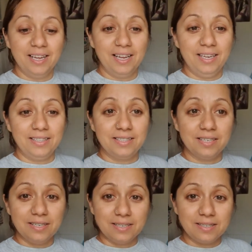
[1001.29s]
He
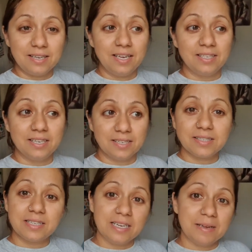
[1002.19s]
does
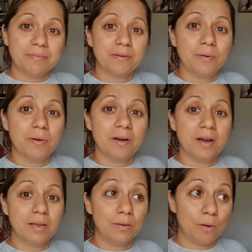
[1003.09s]
sleep a
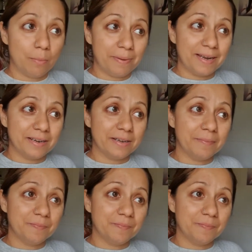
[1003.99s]
lot better,